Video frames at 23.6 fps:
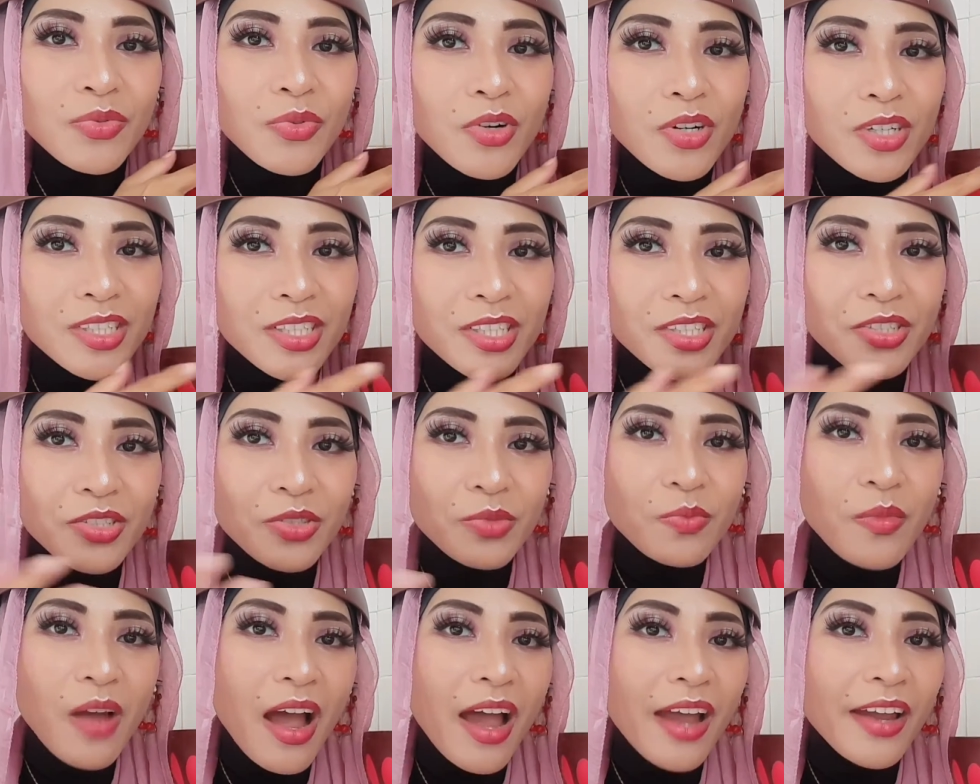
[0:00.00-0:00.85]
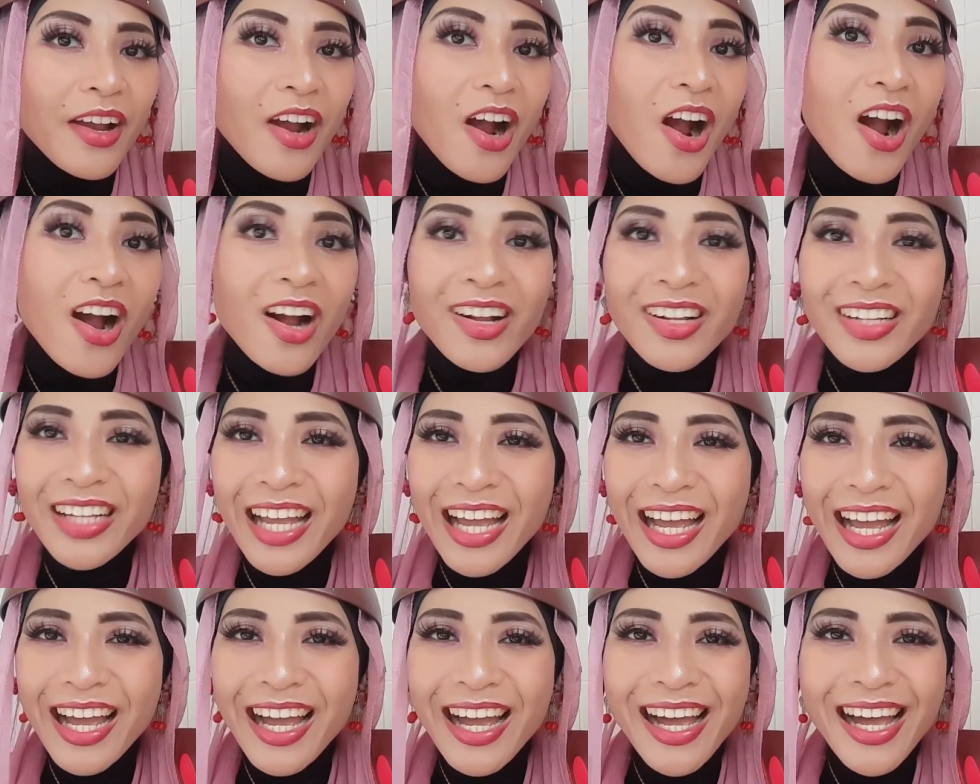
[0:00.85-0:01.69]
Worth it to buy or
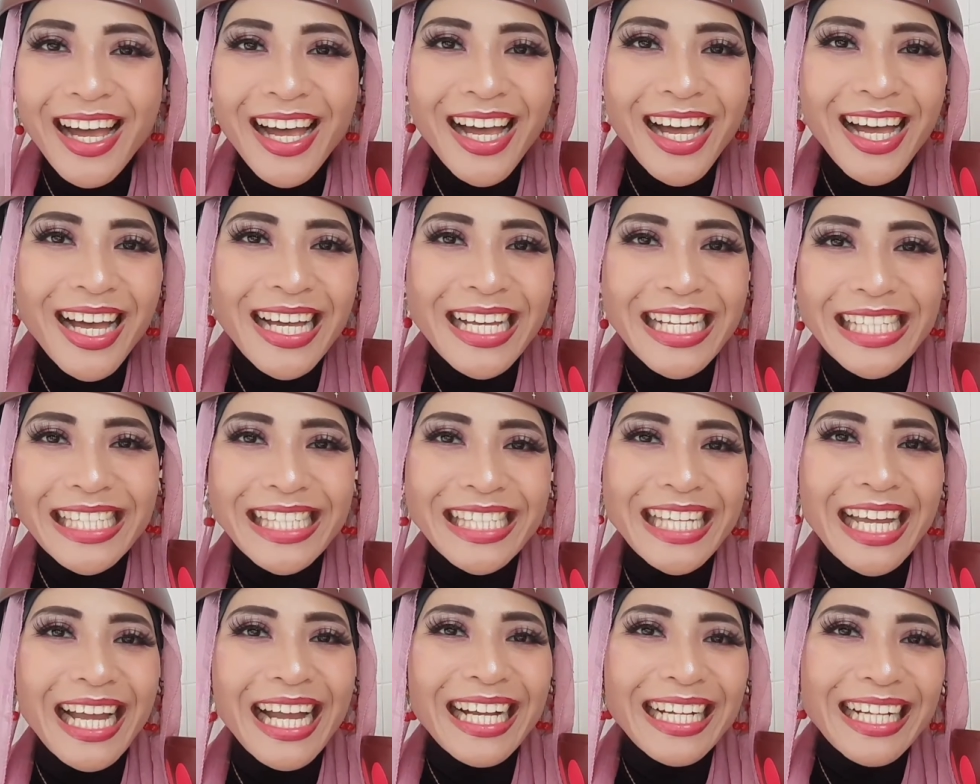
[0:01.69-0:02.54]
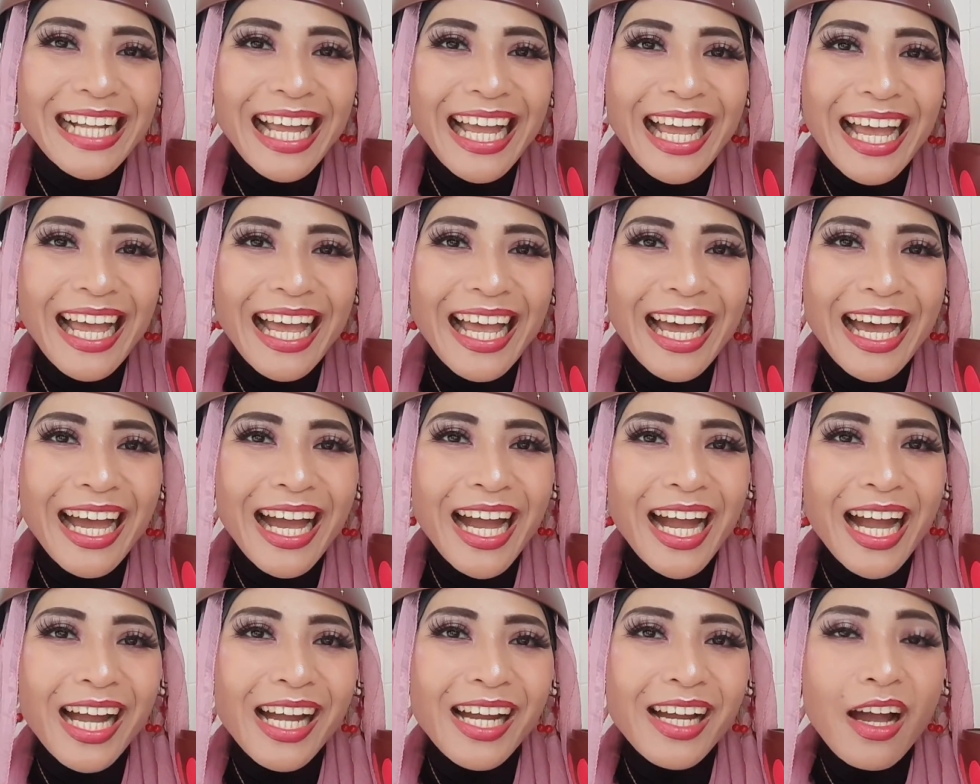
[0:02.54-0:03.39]
not?
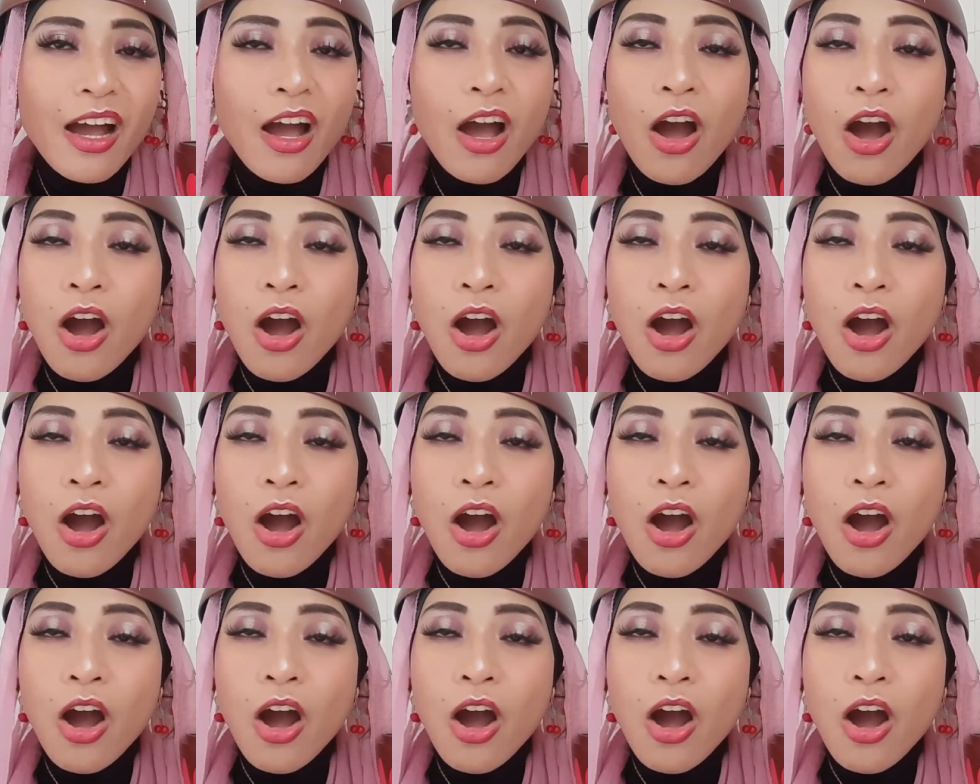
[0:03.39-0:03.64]
Ta-da!